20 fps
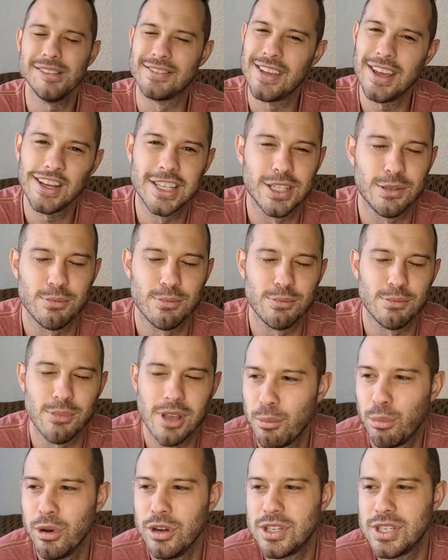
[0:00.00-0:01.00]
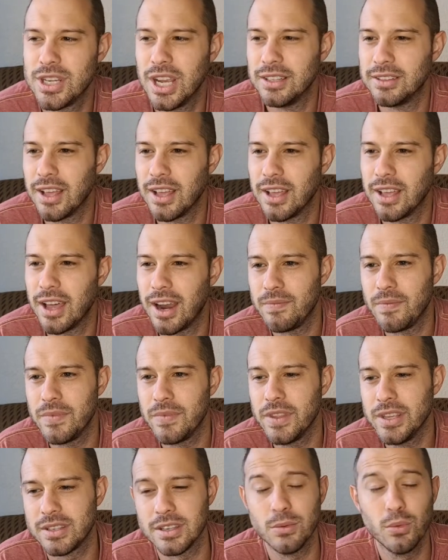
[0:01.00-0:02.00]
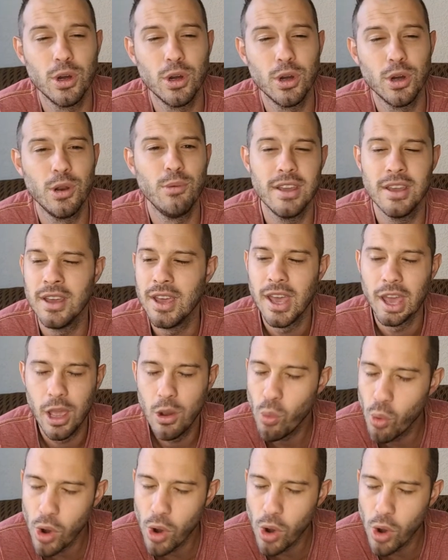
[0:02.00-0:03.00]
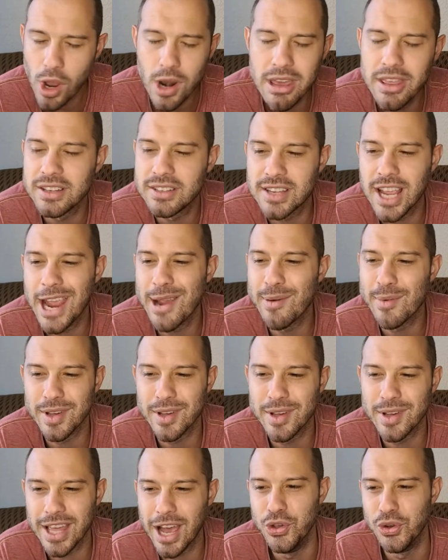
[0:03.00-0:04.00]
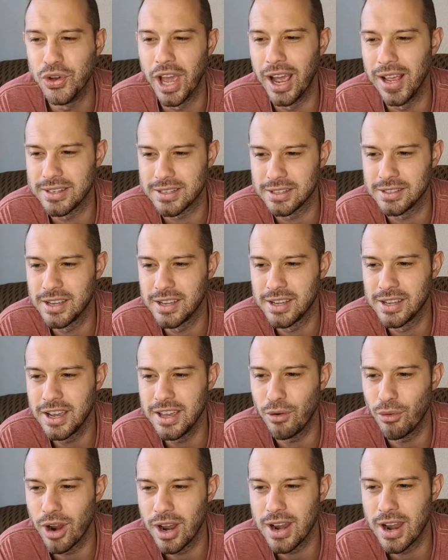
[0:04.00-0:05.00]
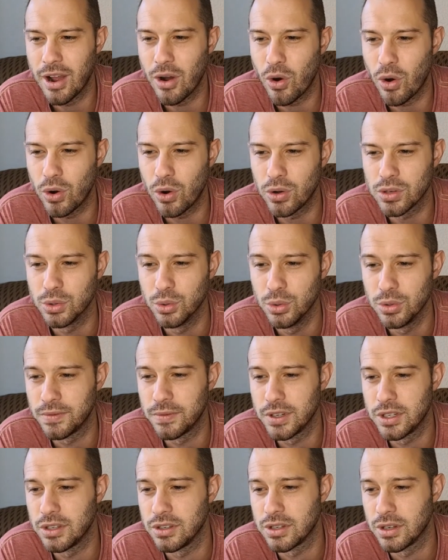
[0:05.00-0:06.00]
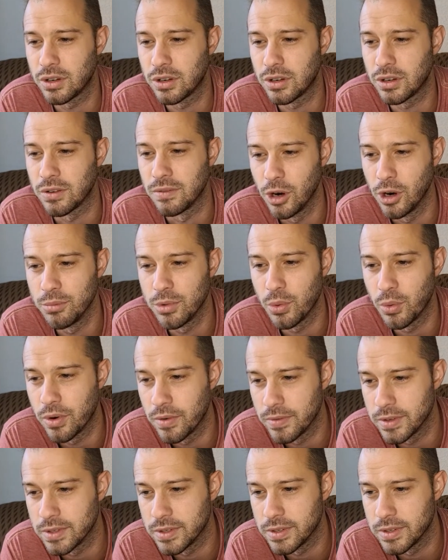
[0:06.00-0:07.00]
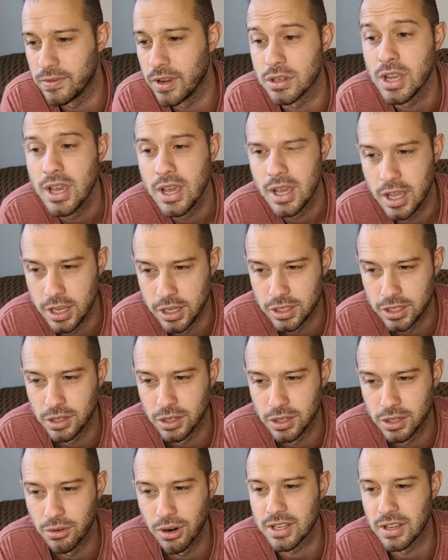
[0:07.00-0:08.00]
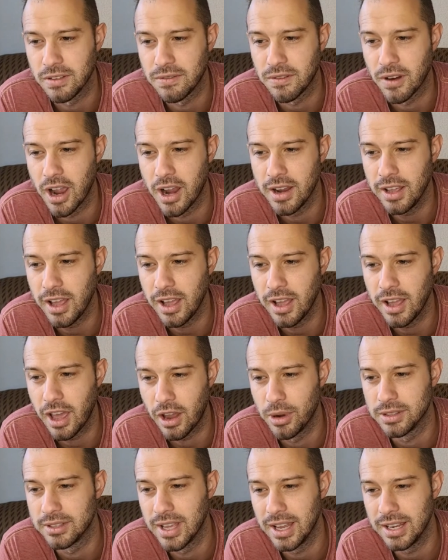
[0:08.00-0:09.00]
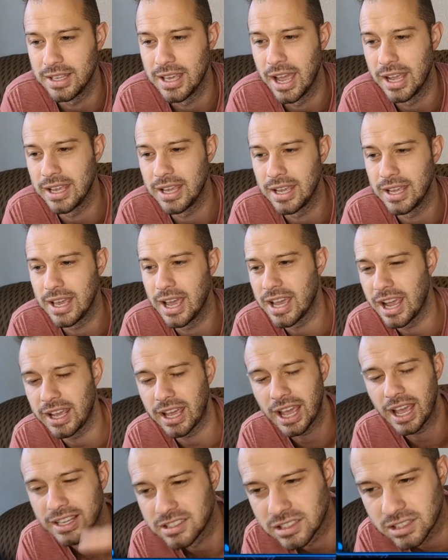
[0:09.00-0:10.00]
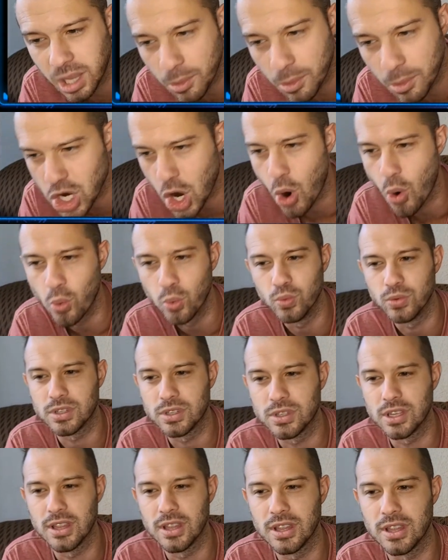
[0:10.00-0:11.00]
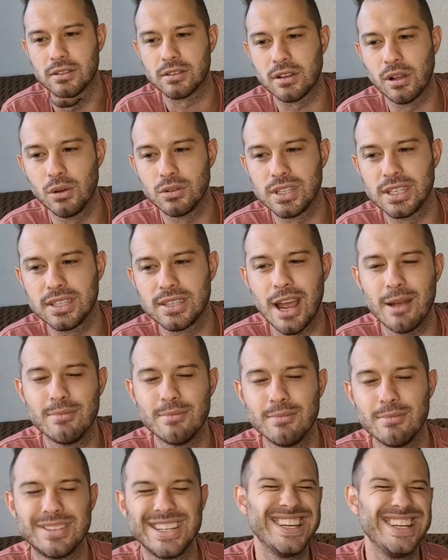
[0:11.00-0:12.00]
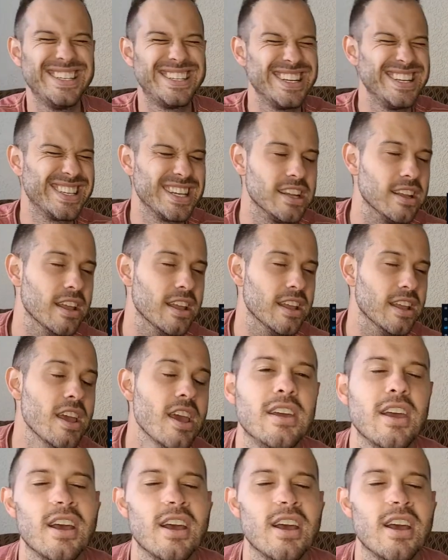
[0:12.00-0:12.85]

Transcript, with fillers: Brad, Texas, man, I appreciate that. I, listen, it wouldn't be it wouldn't be the same without you guys. I'll tell you that right now. Also, Lou's officially so confirmed in one of his videos. Interesting finding. I don't know about that. Gang, gang, gang, gang. Slipper Jones in the house. Closing time. Ding, ding, ding, ding.